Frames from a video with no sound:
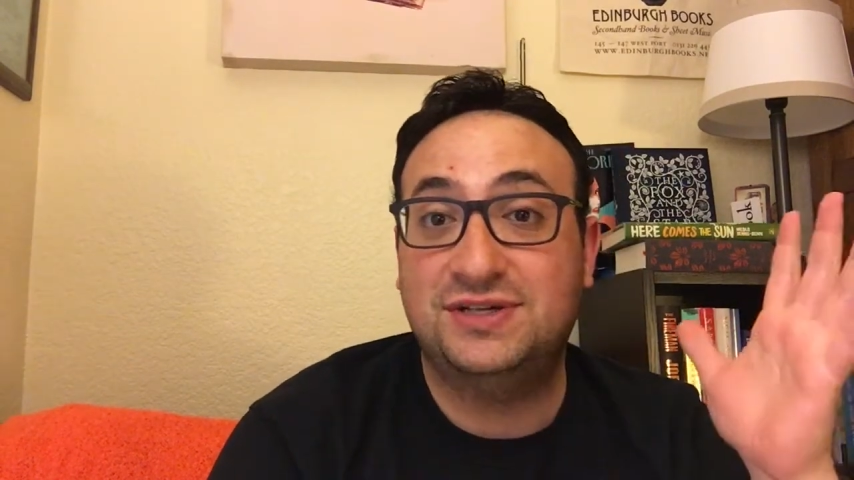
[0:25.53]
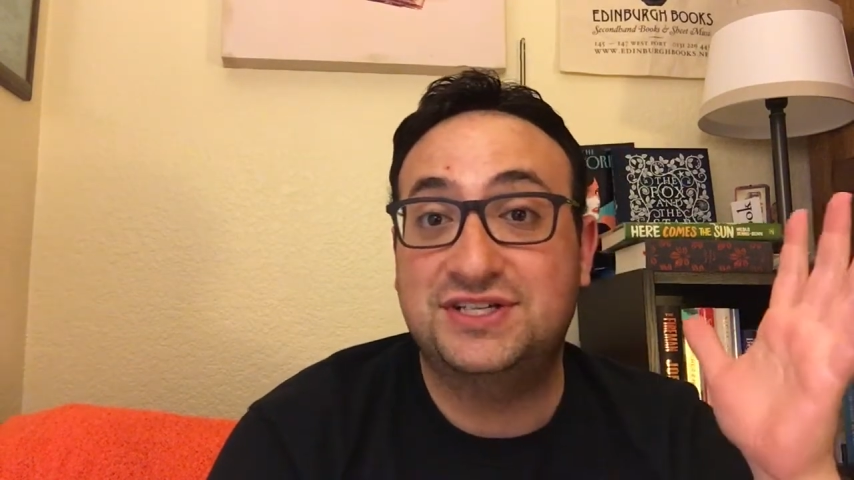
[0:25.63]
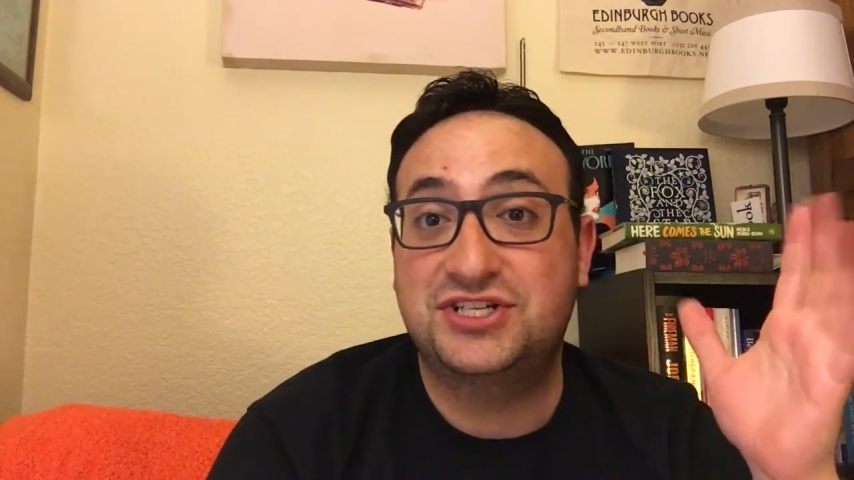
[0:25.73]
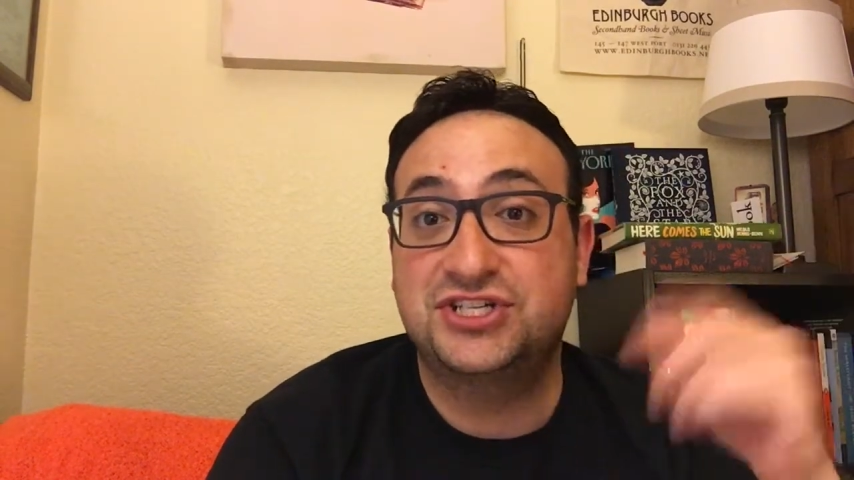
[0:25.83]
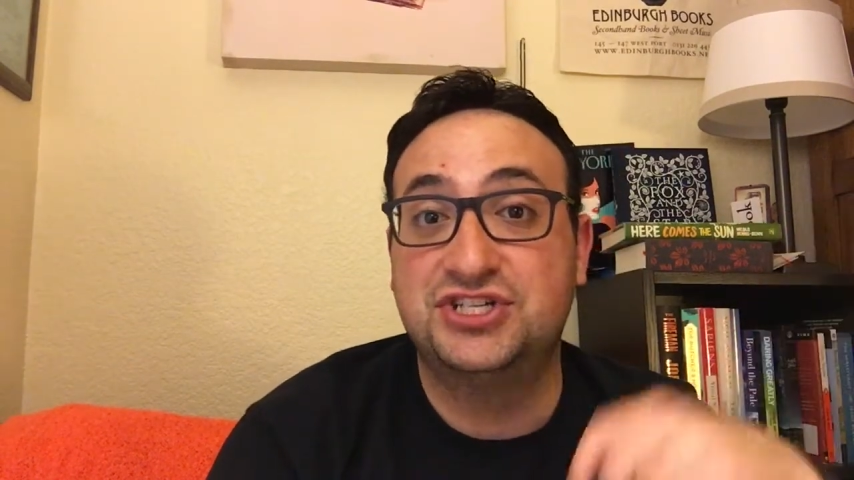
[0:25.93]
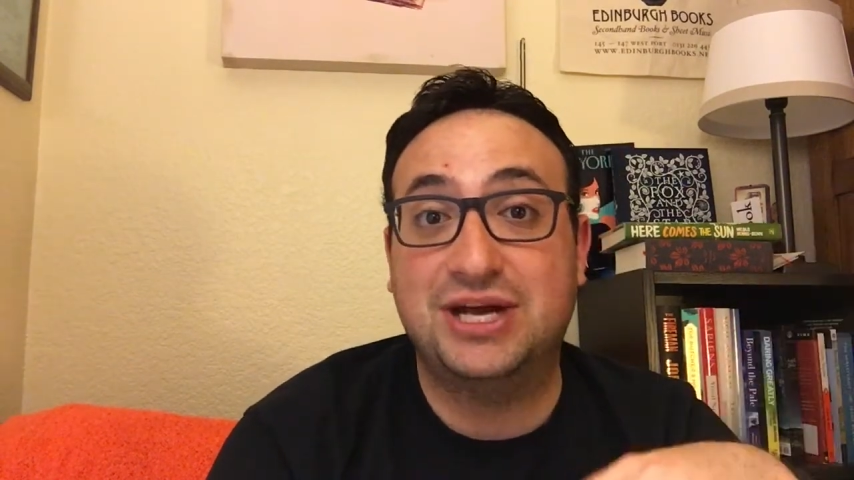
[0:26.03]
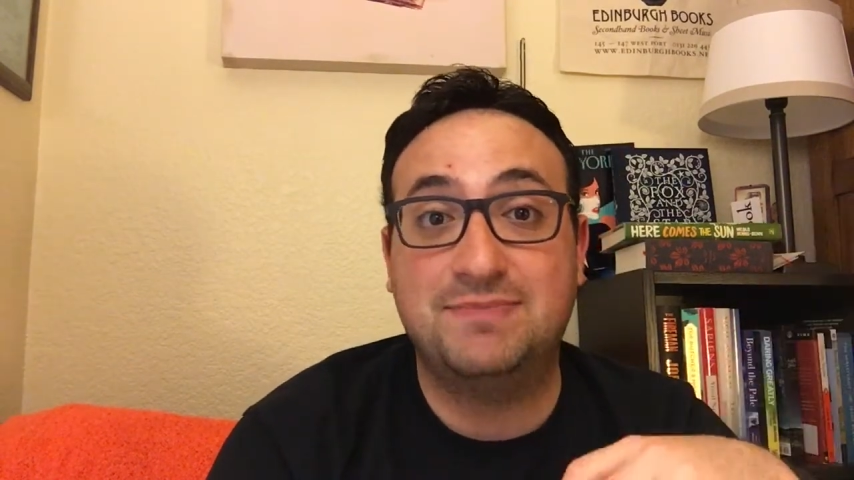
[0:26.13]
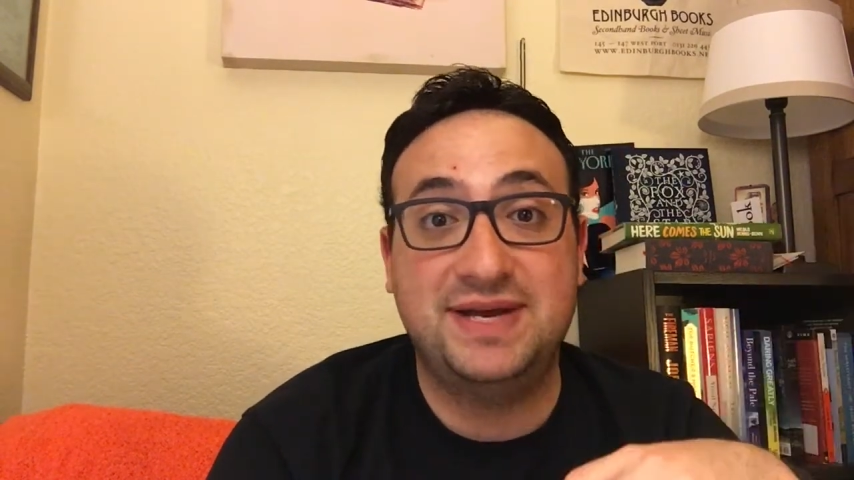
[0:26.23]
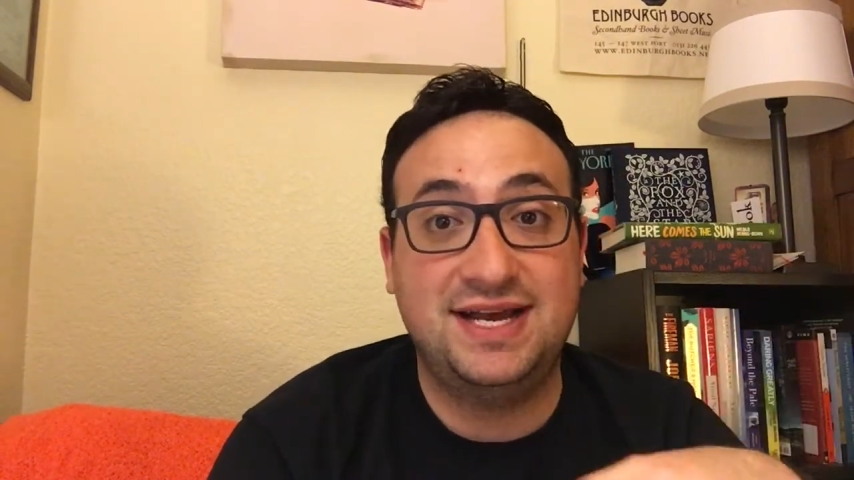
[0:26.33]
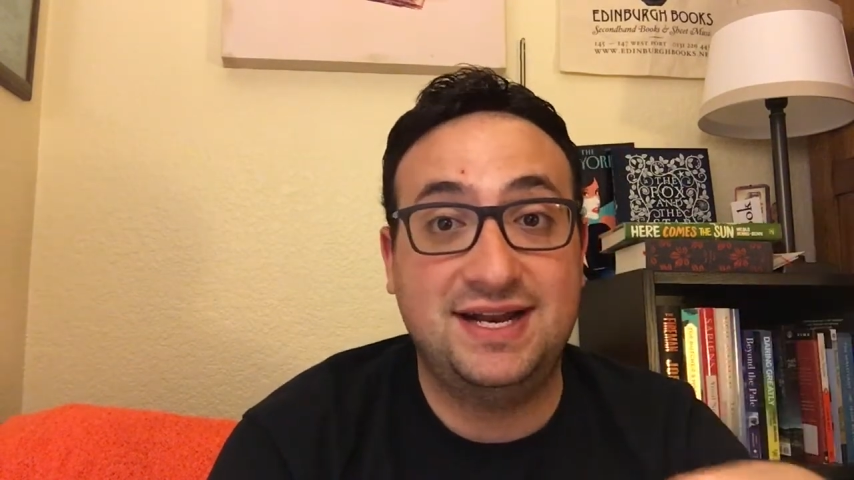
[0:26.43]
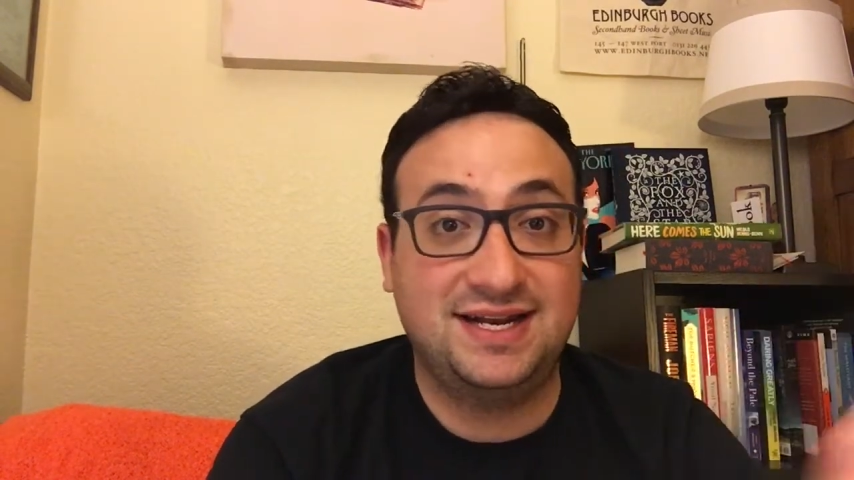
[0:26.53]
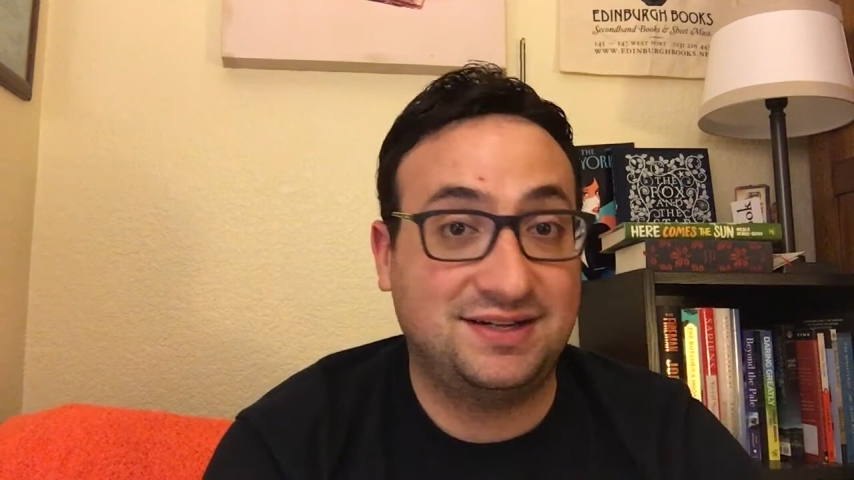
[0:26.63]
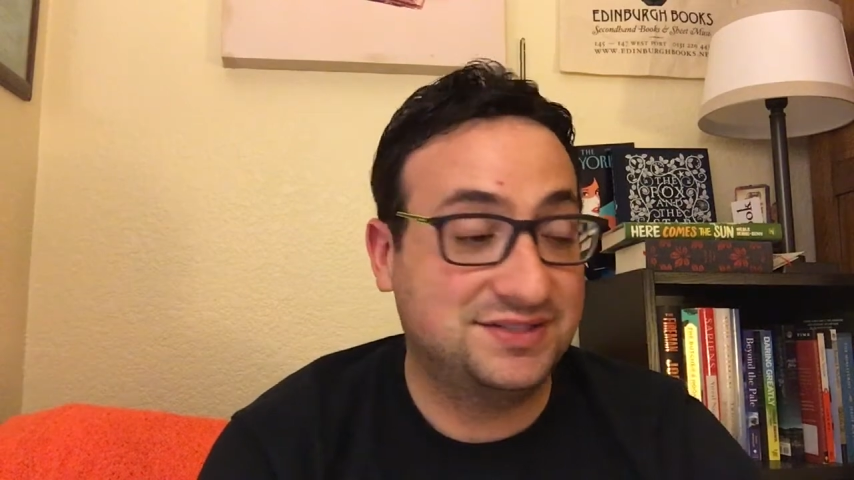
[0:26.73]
let's just jump in and I'll